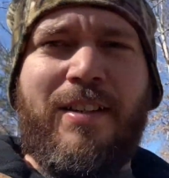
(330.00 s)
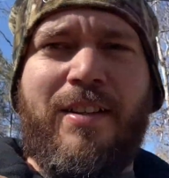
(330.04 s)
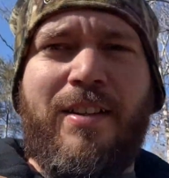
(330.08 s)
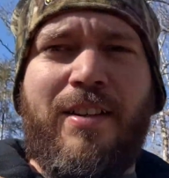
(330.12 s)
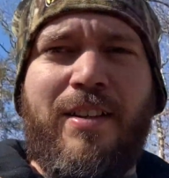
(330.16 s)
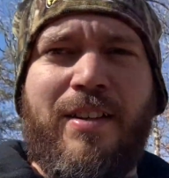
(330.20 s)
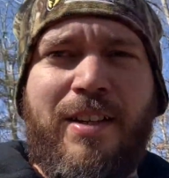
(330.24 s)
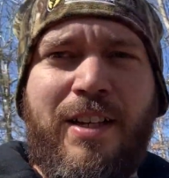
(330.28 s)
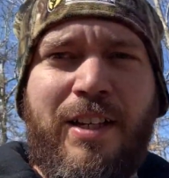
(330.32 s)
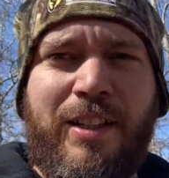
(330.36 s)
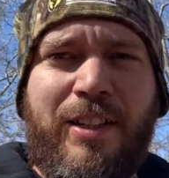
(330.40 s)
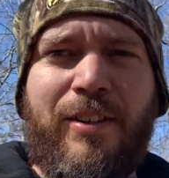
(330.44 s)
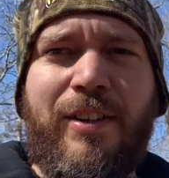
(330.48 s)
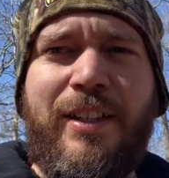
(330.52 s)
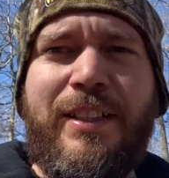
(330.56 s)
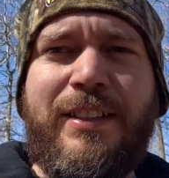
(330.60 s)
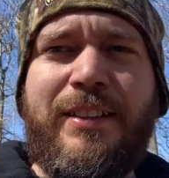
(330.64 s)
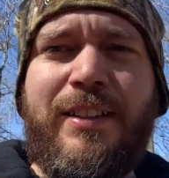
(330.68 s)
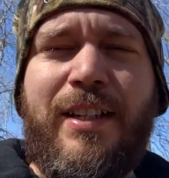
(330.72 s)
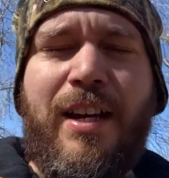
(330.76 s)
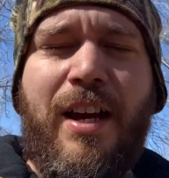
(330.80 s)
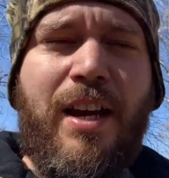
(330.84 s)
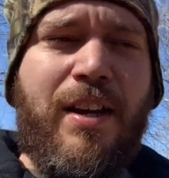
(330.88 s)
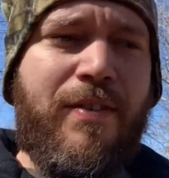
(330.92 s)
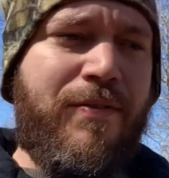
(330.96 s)
hickory
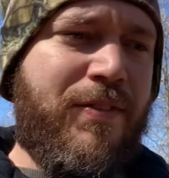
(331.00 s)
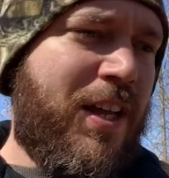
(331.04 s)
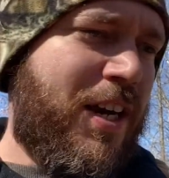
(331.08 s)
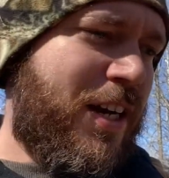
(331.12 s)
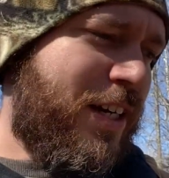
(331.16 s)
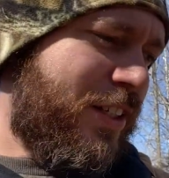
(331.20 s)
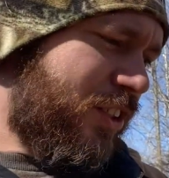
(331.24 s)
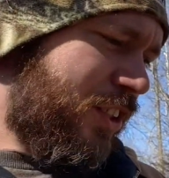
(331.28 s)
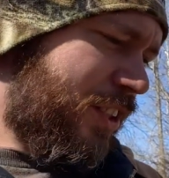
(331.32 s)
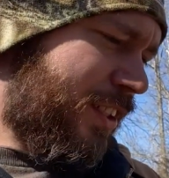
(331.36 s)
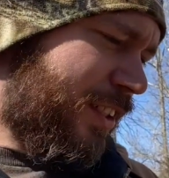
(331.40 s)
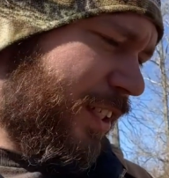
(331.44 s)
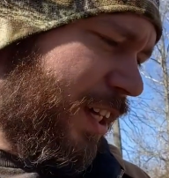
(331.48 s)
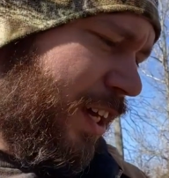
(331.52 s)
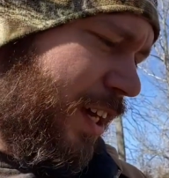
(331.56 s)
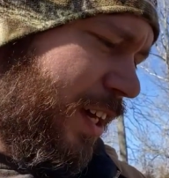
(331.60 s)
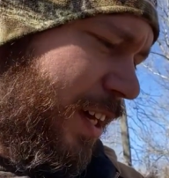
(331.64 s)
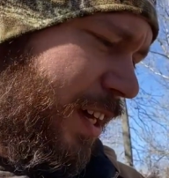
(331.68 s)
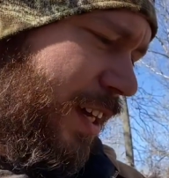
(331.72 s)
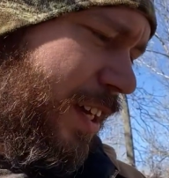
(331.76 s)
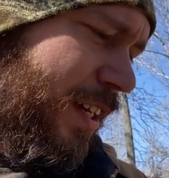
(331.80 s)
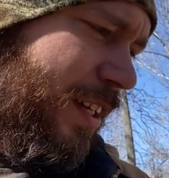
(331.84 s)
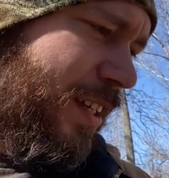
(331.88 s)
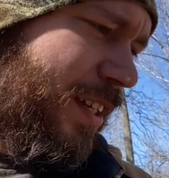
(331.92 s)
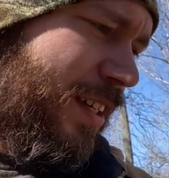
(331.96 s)
stave that I just
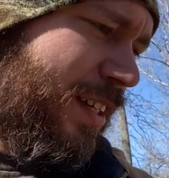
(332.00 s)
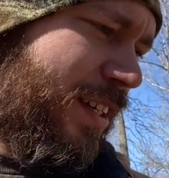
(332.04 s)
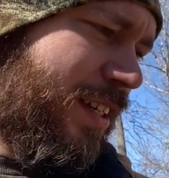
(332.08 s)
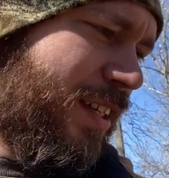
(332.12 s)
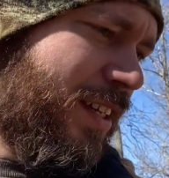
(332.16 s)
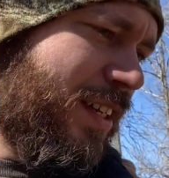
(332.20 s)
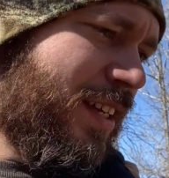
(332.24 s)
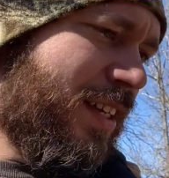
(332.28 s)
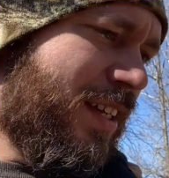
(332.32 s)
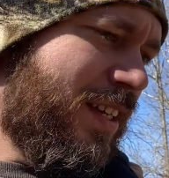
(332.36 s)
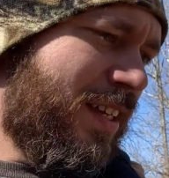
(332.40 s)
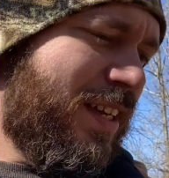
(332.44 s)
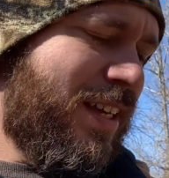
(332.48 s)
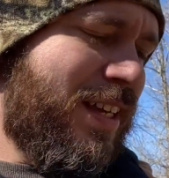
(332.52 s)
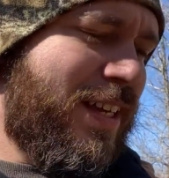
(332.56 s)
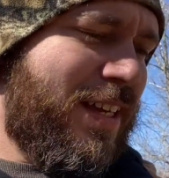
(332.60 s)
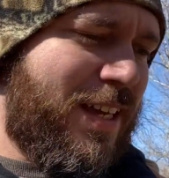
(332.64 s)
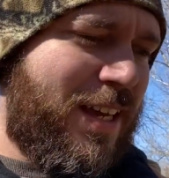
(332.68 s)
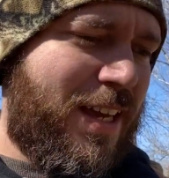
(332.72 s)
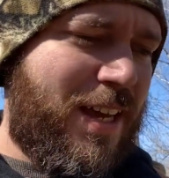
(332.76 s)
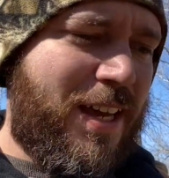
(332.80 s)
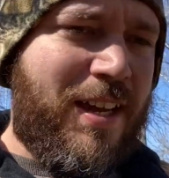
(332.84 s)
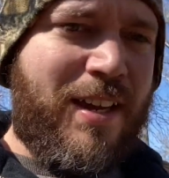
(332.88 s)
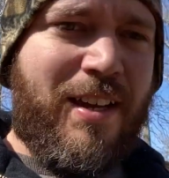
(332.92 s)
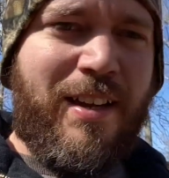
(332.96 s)
cut,
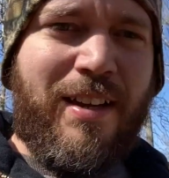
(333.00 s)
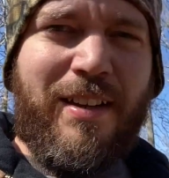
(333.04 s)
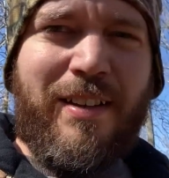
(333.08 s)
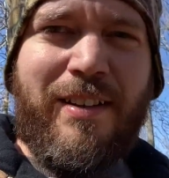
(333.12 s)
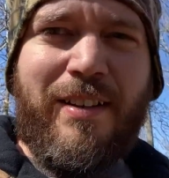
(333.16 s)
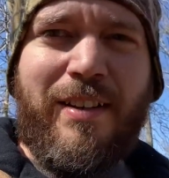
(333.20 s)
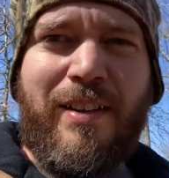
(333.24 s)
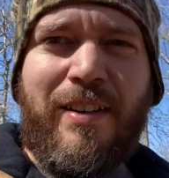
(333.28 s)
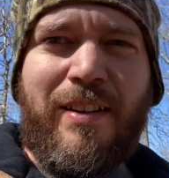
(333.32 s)
and